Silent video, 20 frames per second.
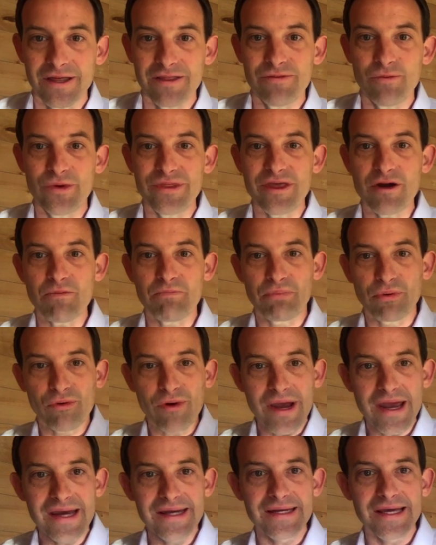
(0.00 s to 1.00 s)
When their
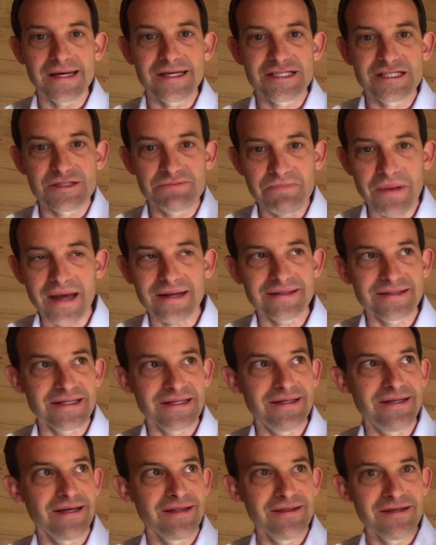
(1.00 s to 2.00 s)
brain
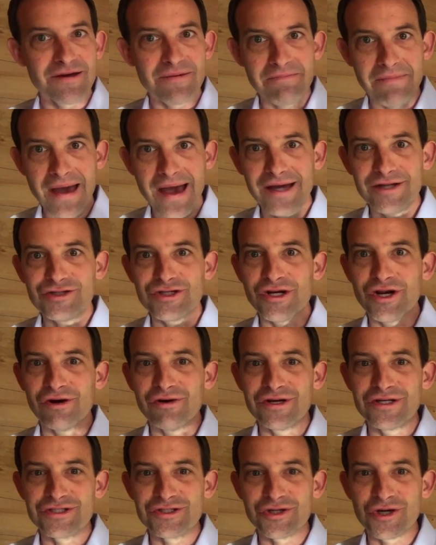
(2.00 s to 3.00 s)
expected the
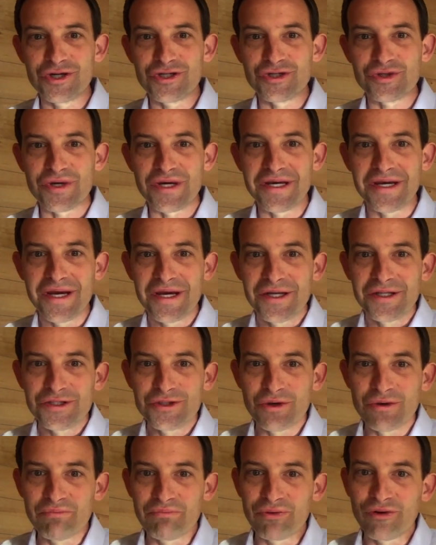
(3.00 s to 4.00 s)
imaginary surgery
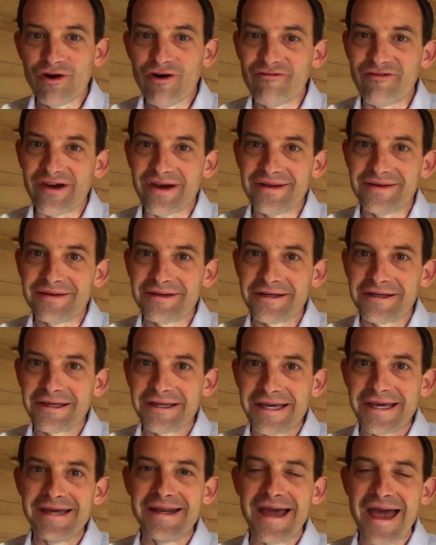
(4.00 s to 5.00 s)
to improve it,
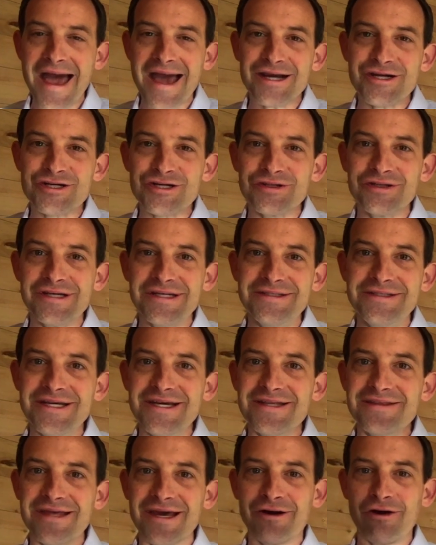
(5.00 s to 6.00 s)
it actually
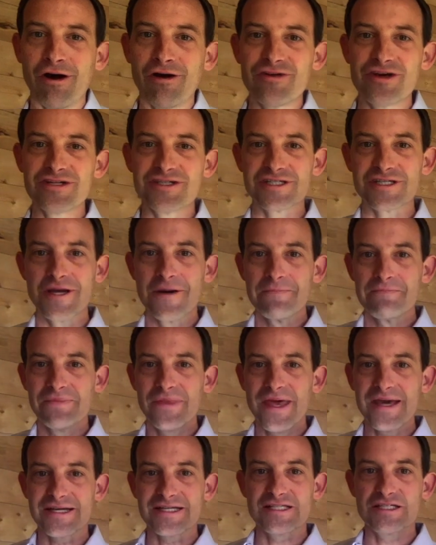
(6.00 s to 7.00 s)
did. They call this
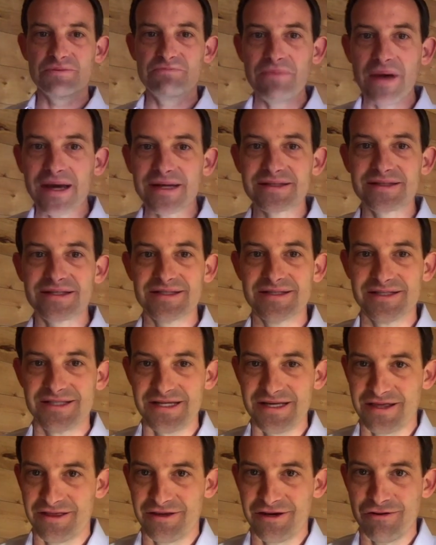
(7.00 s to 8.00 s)

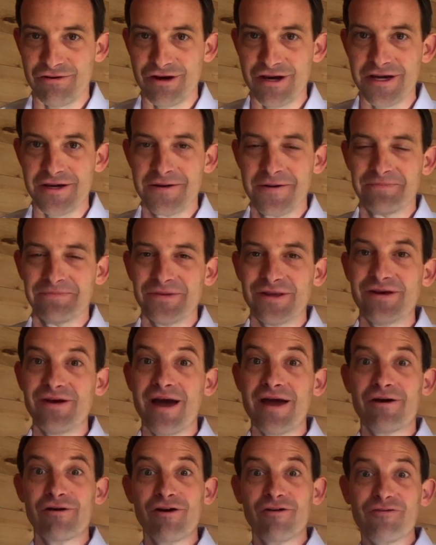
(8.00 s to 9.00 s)
expectancy theory.
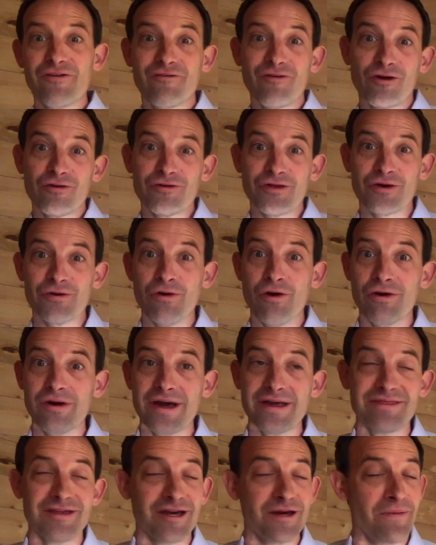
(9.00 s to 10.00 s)
I don't know if you've heard the quote,
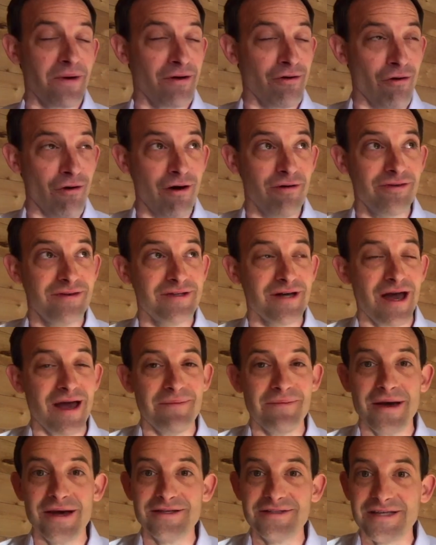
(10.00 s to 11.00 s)
I think about it all the
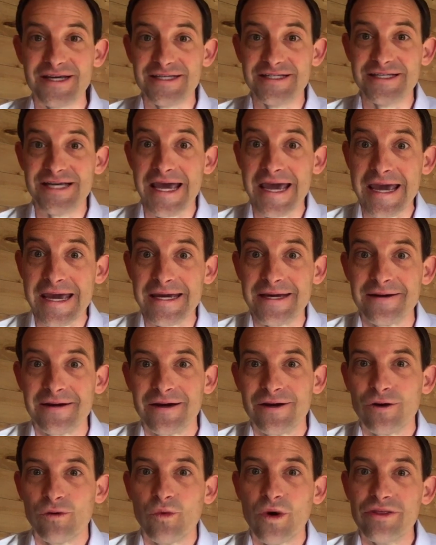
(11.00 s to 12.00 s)
time, as they say,
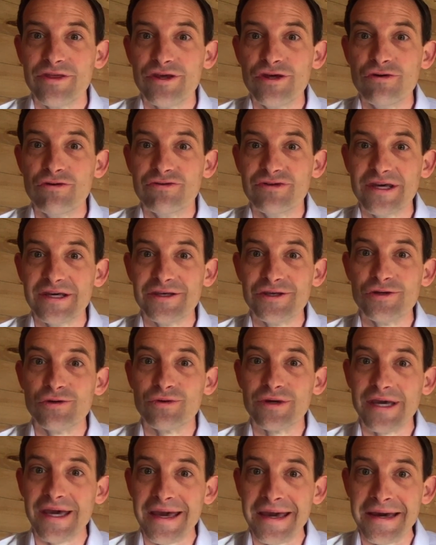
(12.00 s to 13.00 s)
whether you think you
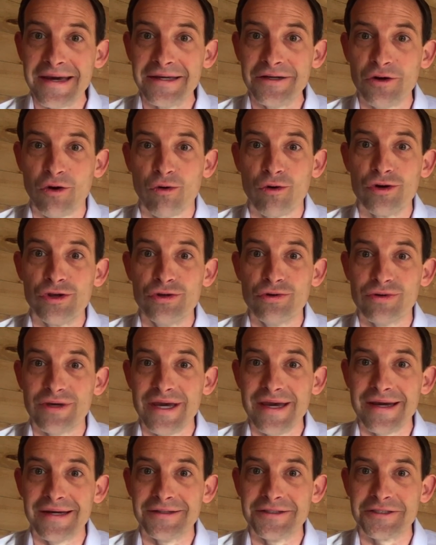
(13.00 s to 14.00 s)
can or you
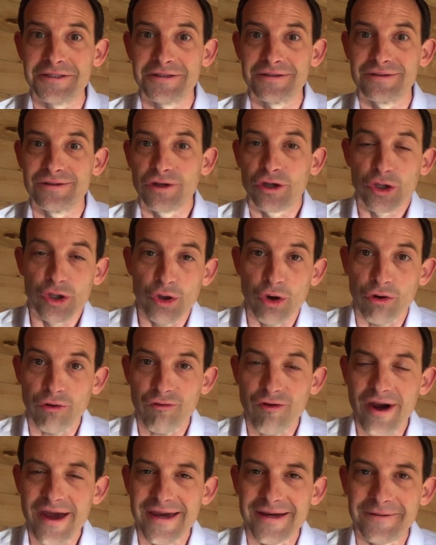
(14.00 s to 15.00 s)
can't, you're
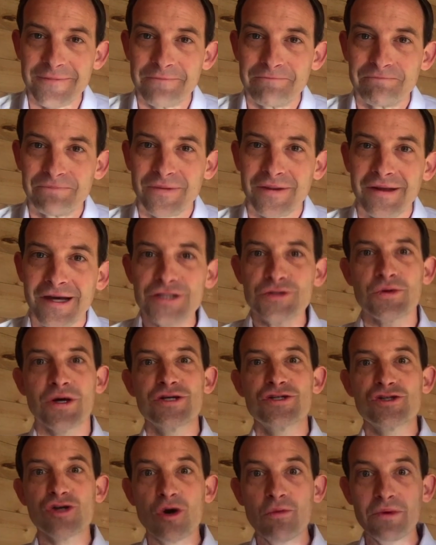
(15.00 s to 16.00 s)
right. That's why
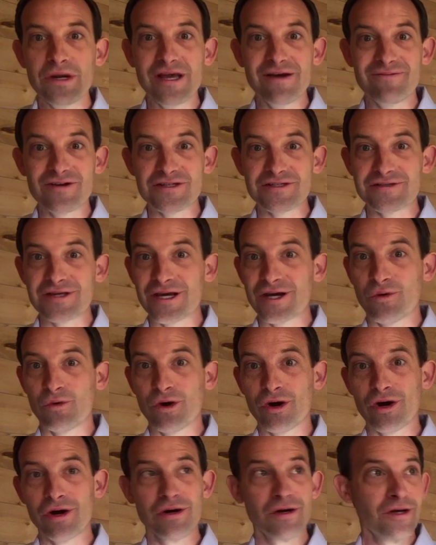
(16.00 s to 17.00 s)
so many of us think
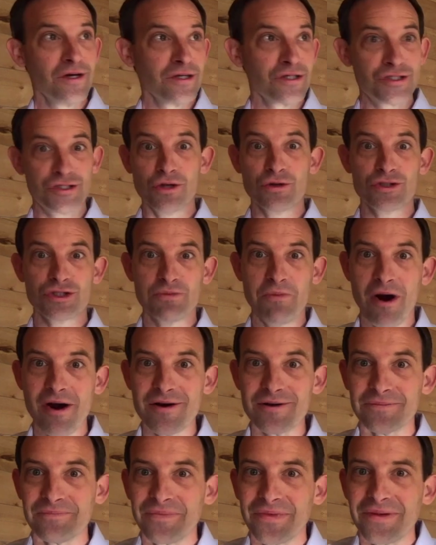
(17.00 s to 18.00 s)
we're so
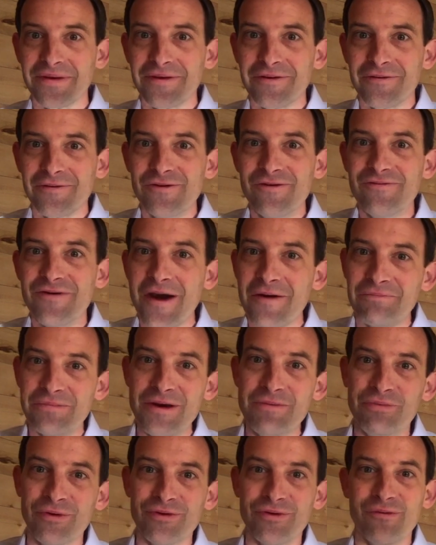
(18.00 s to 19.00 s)
smart. You've got
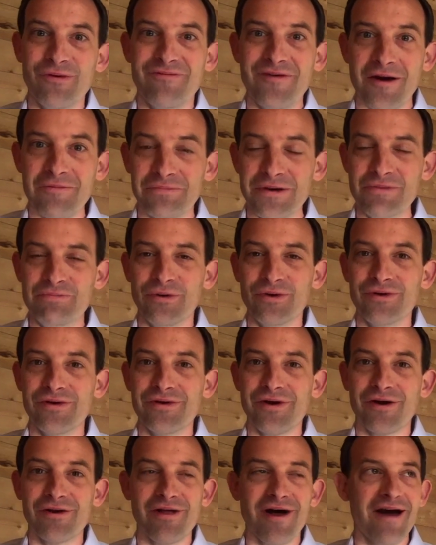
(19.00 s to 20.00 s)
people, we've got people in
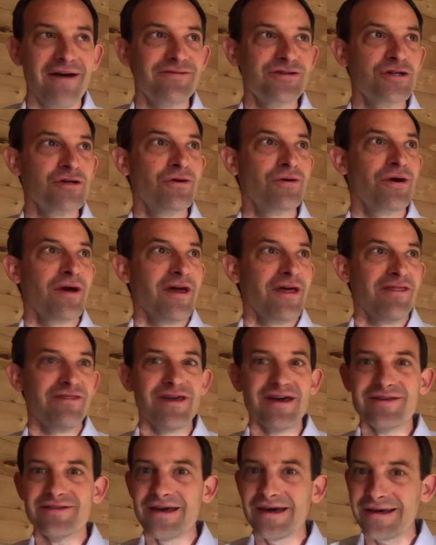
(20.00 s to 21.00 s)
our lives who
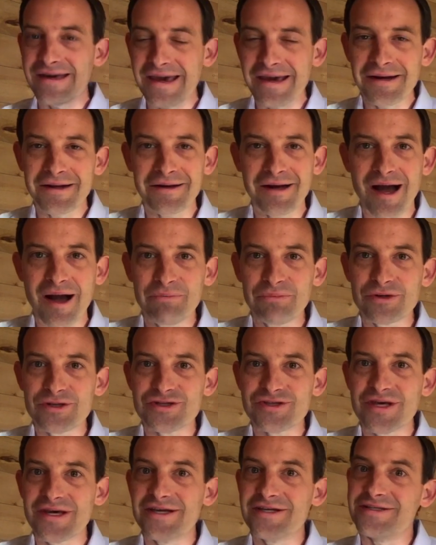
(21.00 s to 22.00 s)
think they can accomplish
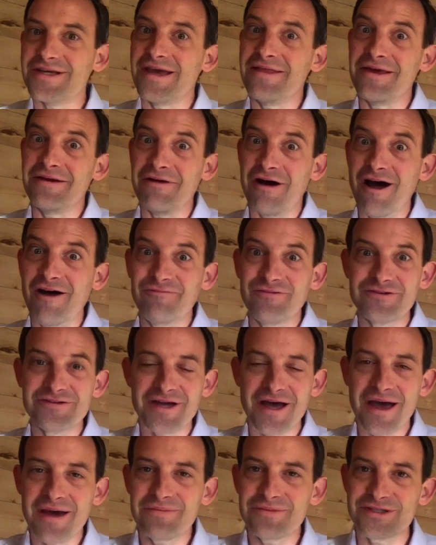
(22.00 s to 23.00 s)
things, and then
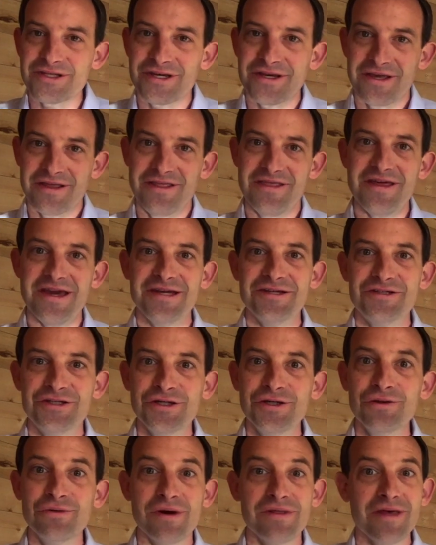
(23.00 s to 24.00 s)
oftentimes they
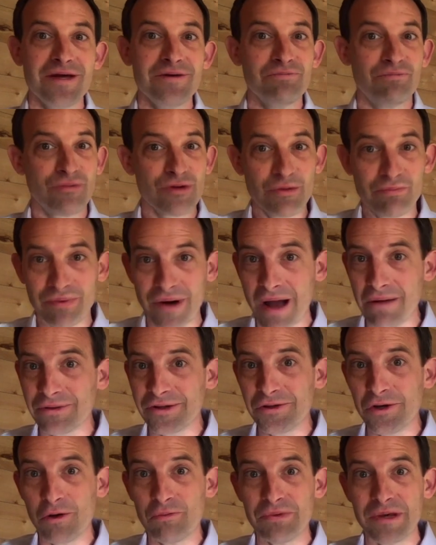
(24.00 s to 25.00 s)
do. And then you probably
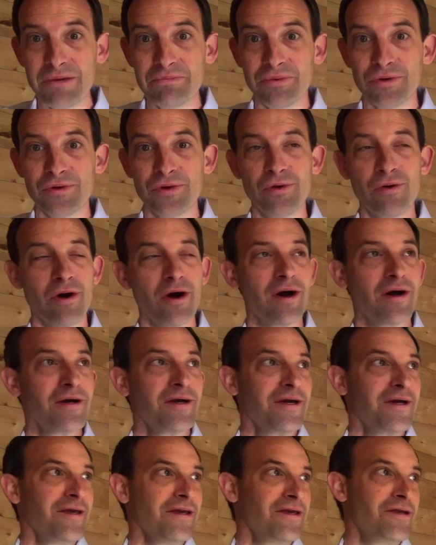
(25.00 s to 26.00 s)
know people who are,
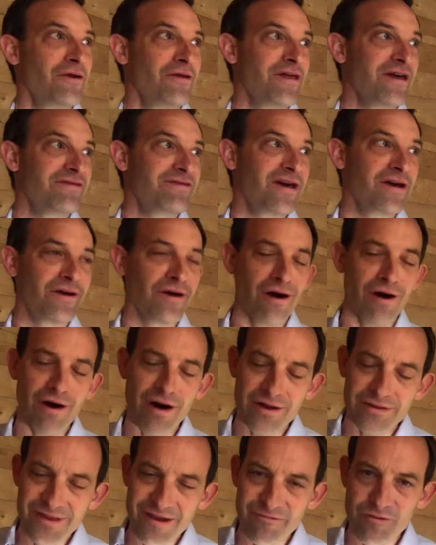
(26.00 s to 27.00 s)
you know, they think, oh,
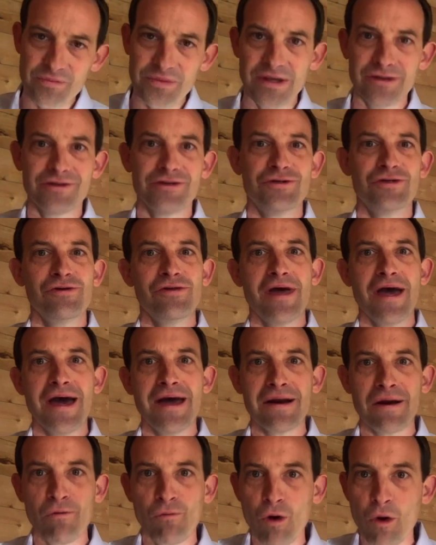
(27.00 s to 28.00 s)
I'll never be able to do that,
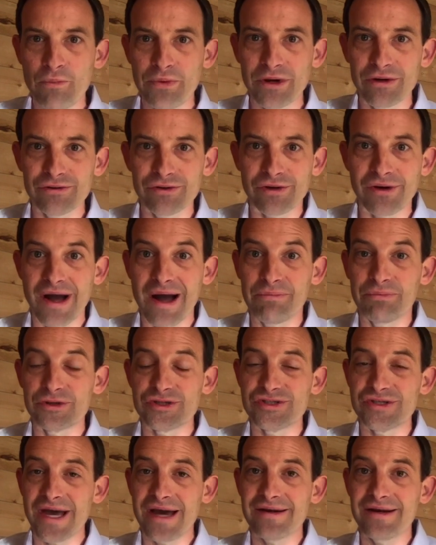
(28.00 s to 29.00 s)
or I won't be able to
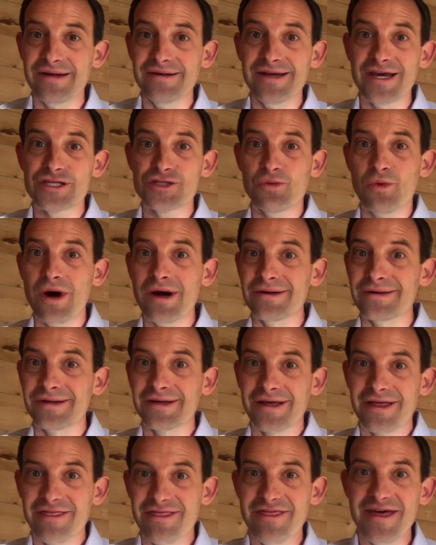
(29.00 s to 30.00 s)
accomplish that. And guess what?
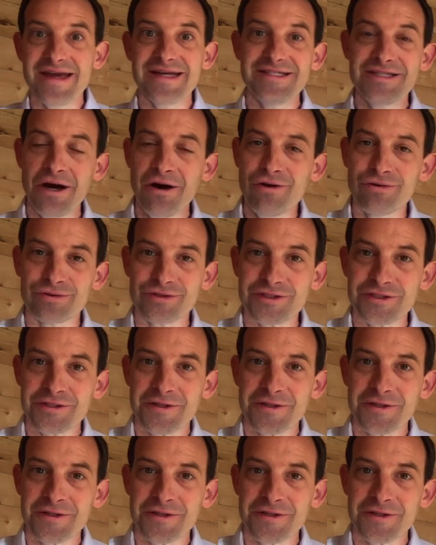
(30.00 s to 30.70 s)
They don't.